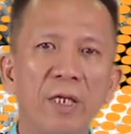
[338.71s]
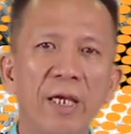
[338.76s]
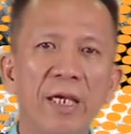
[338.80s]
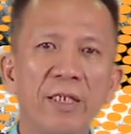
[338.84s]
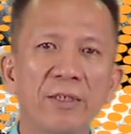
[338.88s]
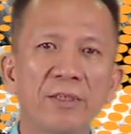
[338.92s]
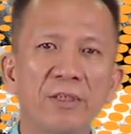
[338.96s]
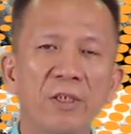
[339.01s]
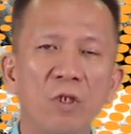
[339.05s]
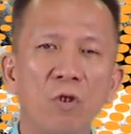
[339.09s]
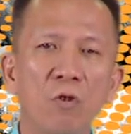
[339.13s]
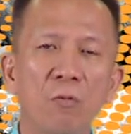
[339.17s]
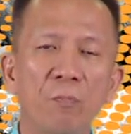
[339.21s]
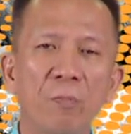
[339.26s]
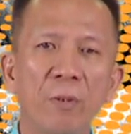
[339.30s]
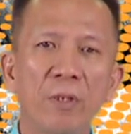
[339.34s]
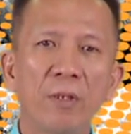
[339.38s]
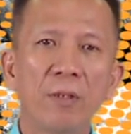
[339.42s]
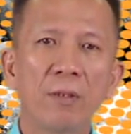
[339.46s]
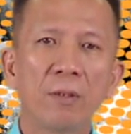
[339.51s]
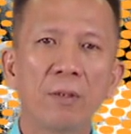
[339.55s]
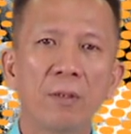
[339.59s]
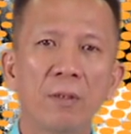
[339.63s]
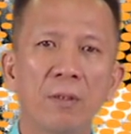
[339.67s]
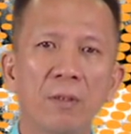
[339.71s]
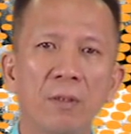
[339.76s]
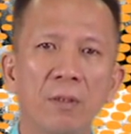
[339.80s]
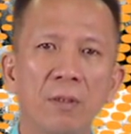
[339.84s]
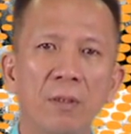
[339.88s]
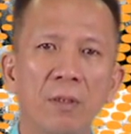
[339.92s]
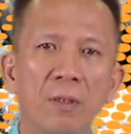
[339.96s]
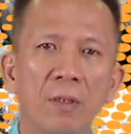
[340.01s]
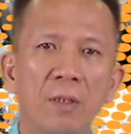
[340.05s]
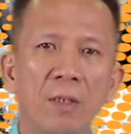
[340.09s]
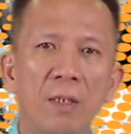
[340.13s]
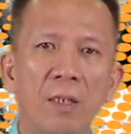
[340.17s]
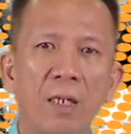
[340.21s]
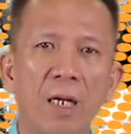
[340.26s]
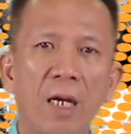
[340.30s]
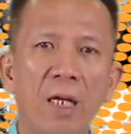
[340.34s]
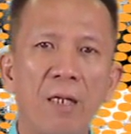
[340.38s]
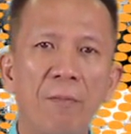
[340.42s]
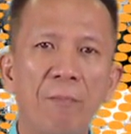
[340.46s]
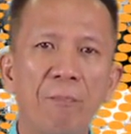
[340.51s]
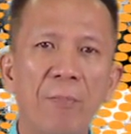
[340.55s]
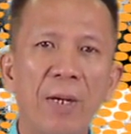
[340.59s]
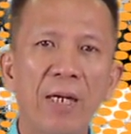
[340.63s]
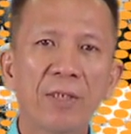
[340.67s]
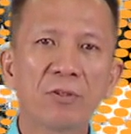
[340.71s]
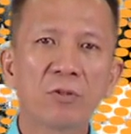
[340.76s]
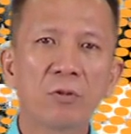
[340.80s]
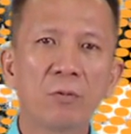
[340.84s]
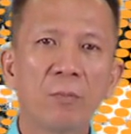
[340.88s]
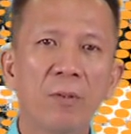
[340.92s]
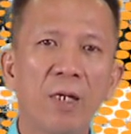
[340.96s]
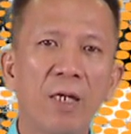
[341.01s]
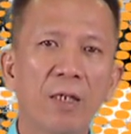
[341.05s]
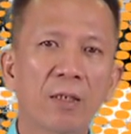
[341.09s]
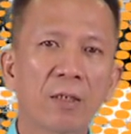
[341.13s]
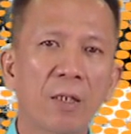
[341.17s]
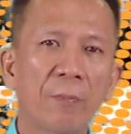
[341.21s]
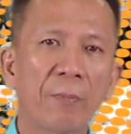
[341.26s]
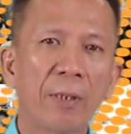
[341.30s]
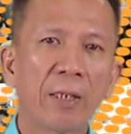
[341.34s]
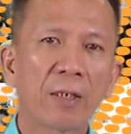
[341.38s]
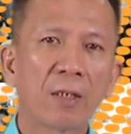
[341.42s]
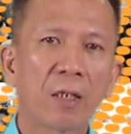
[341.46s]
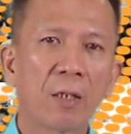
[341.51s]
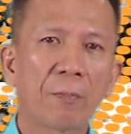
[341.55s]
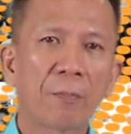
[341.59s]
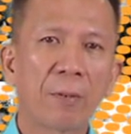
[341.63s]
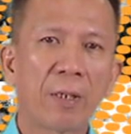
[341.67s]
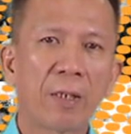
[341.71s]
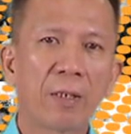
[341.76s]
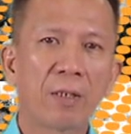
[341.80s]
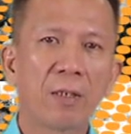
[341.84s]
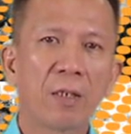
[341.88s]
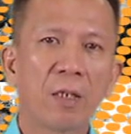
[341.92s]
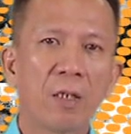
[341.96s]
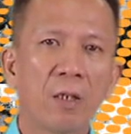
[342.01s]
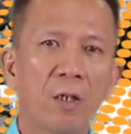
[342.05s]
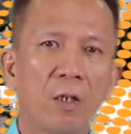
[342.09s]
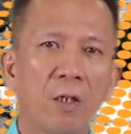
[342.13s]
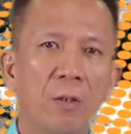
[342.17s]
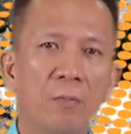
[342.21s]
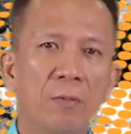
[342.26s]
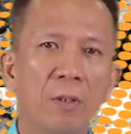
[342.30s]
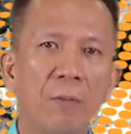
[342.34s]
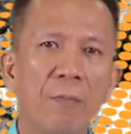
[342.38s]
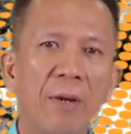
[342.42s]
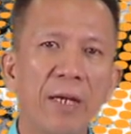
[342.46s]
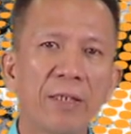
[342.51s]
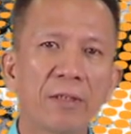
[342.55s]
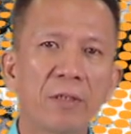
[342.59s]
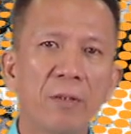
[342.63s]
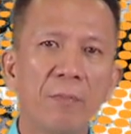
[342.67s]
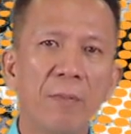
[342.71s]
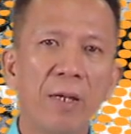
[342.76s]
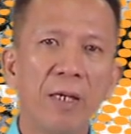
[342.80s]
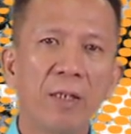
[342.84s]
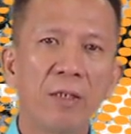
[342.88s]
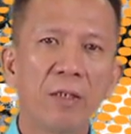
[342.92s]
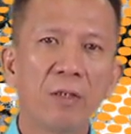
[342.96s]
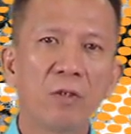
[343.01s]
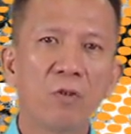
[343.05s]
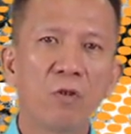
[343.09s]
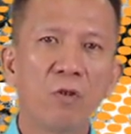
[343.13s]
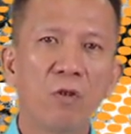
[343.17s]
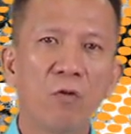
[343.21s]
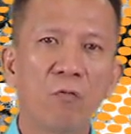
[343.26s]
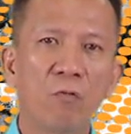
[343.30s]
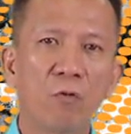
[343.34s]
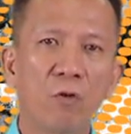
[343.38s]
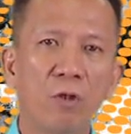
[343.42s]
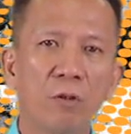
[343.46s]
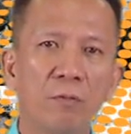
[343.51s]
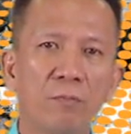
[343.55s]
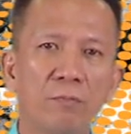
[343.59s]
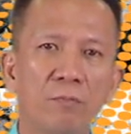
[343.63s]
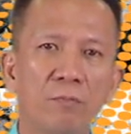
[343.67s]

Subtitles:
day, COP. I am Pastor Mark Kapay-Kapay of the Mighty Men in Uniform.